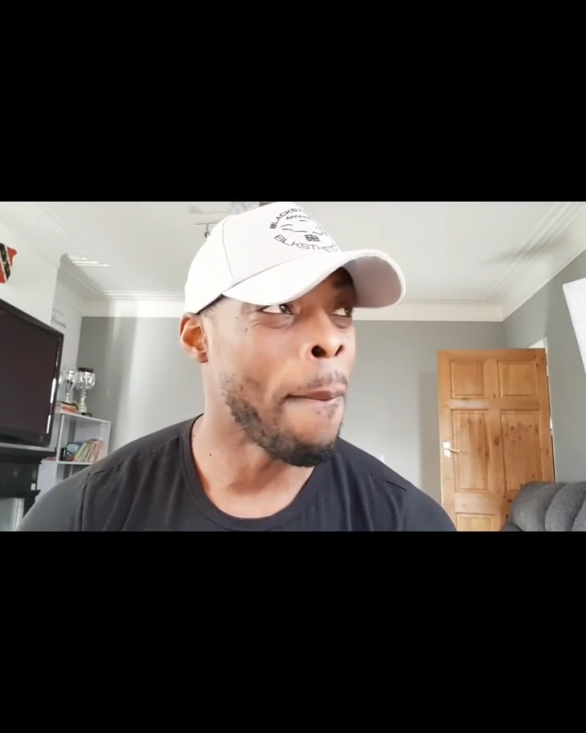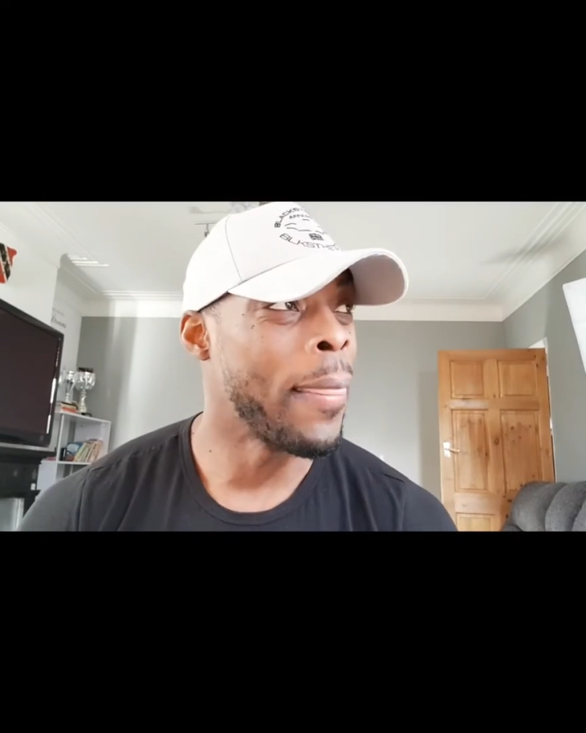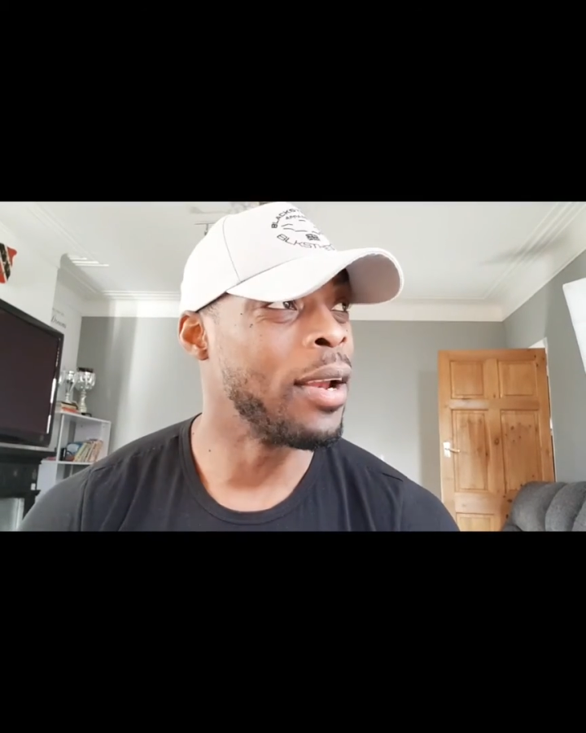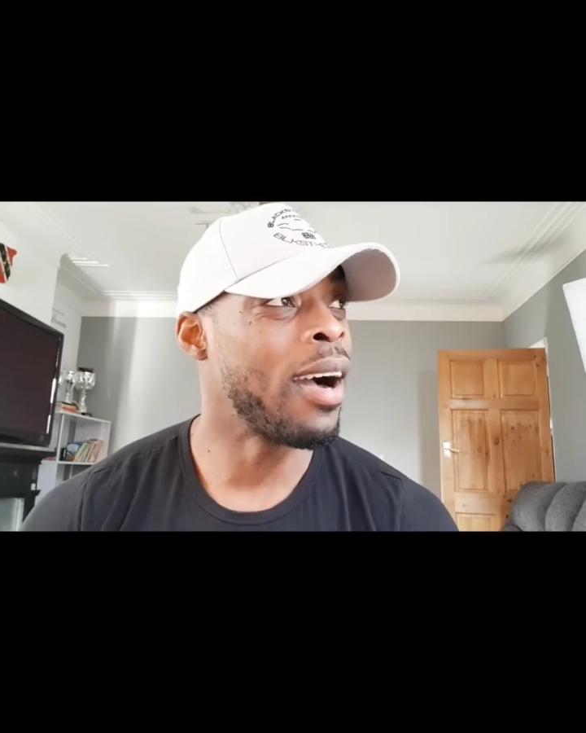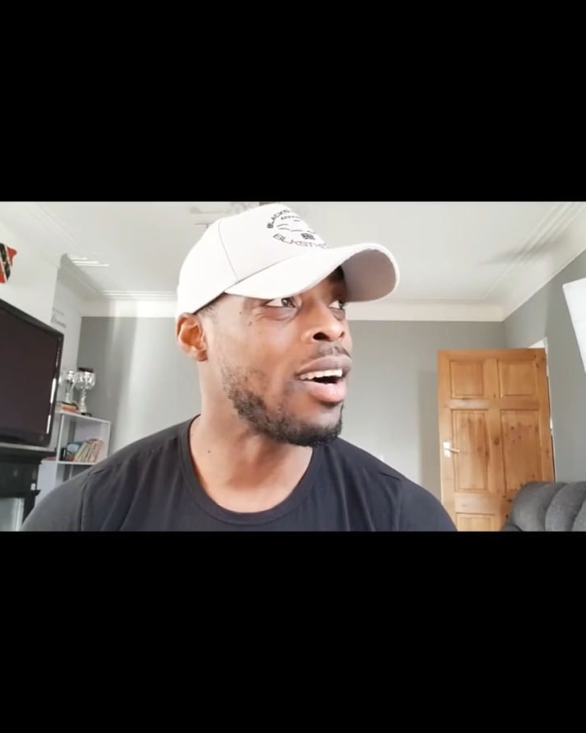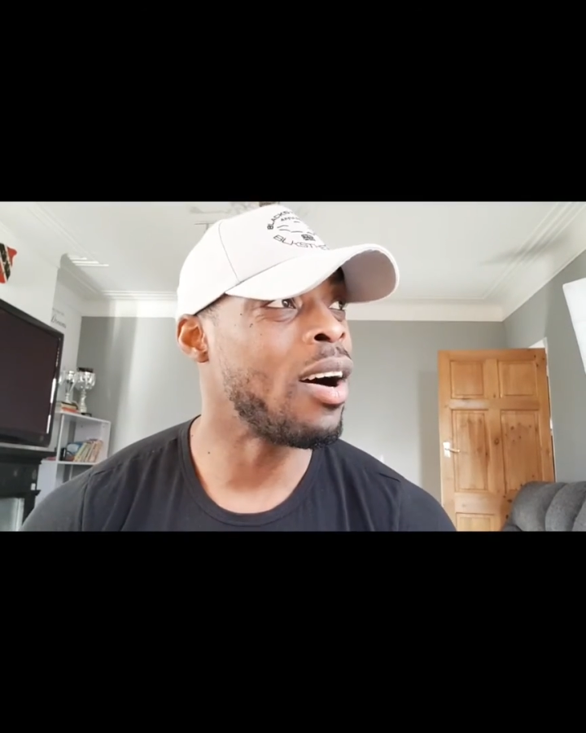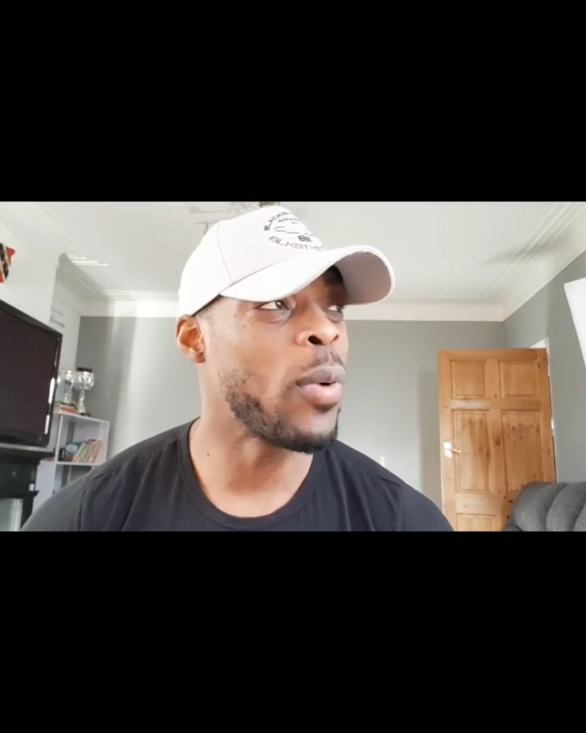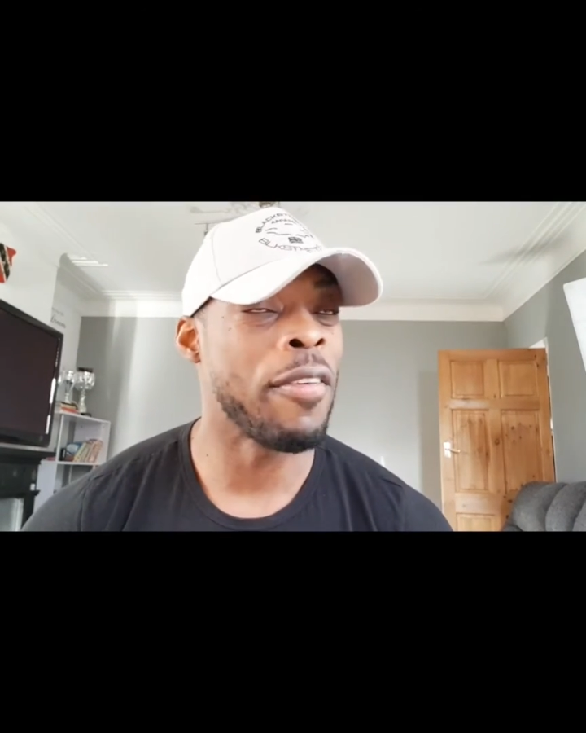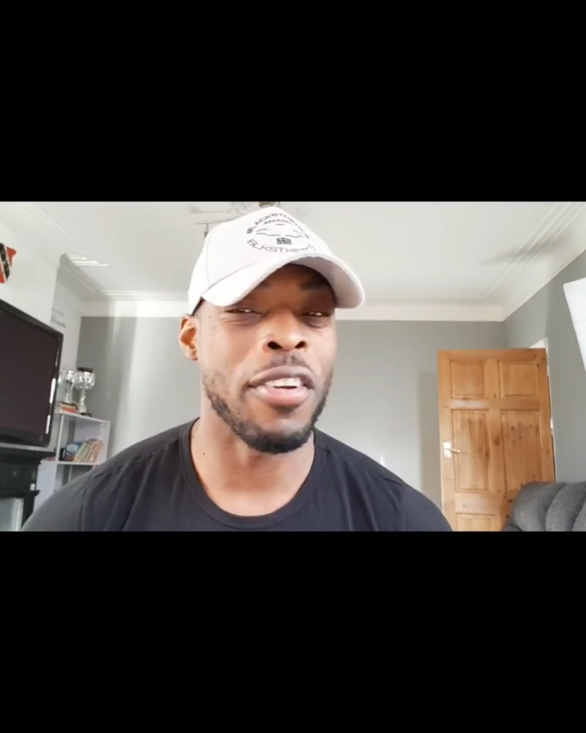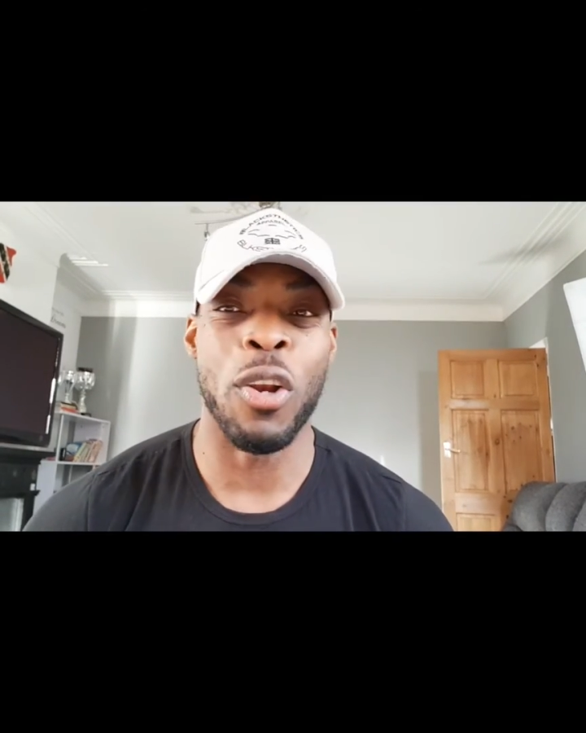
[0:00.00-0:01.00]
You know, I can't
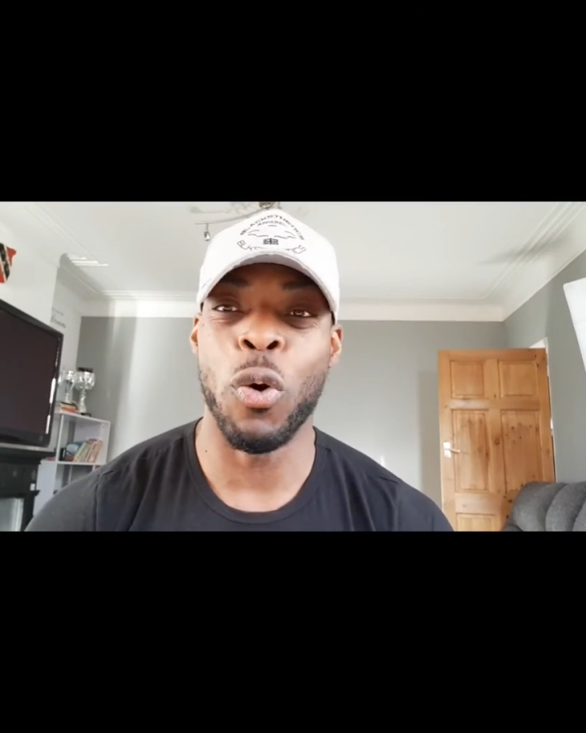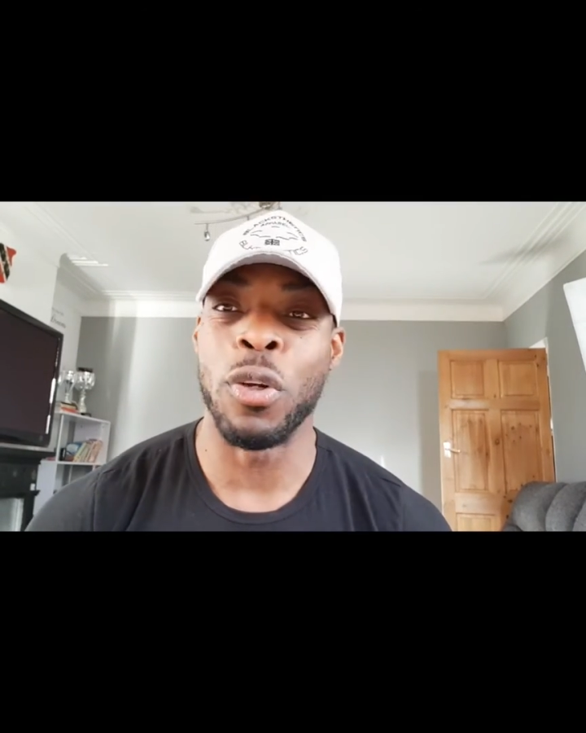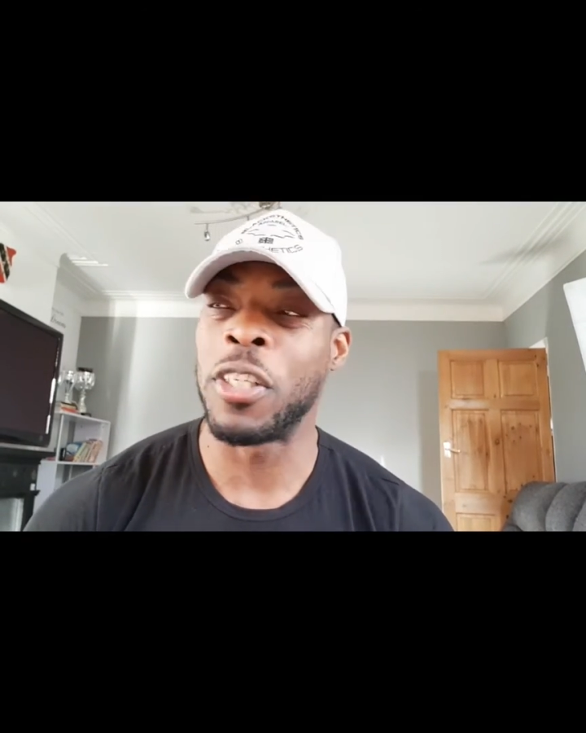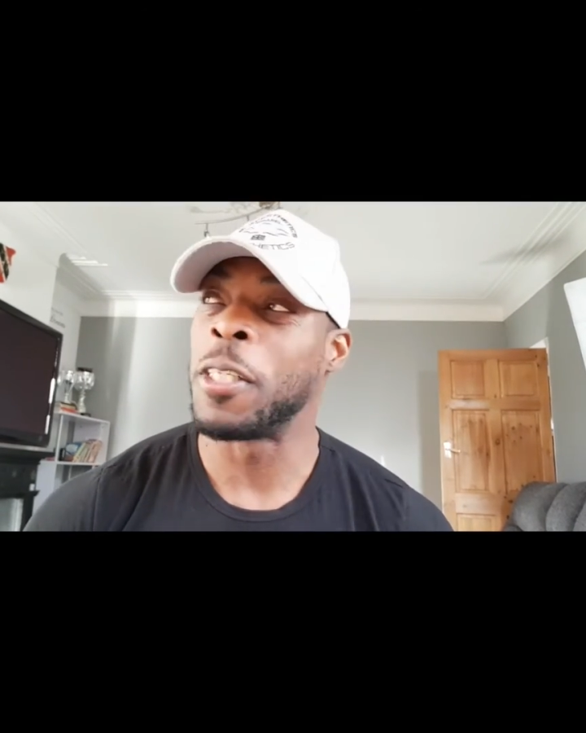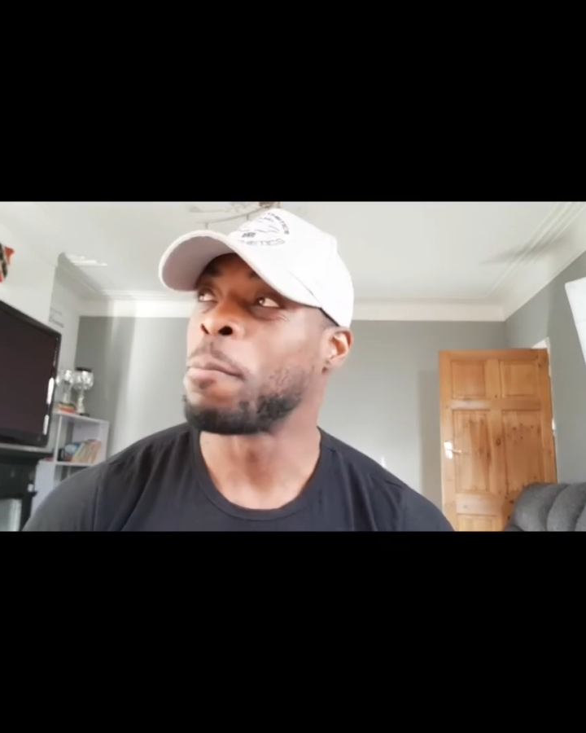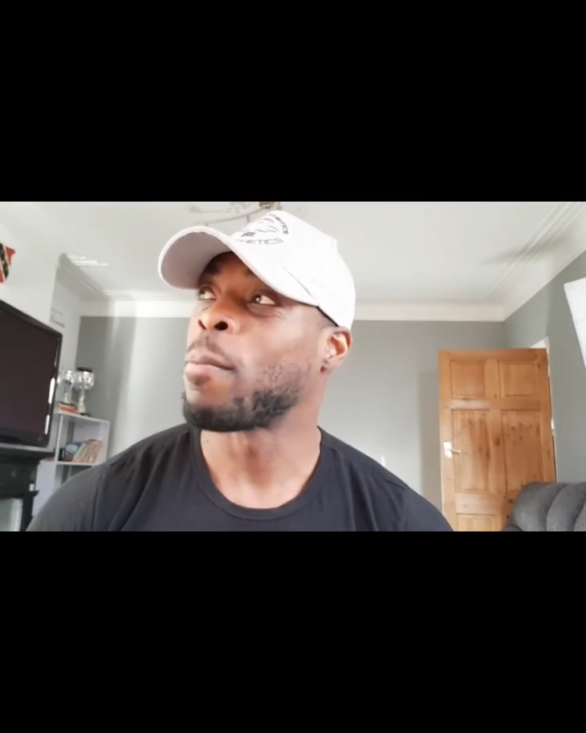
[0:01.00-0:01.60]
wait for the launch.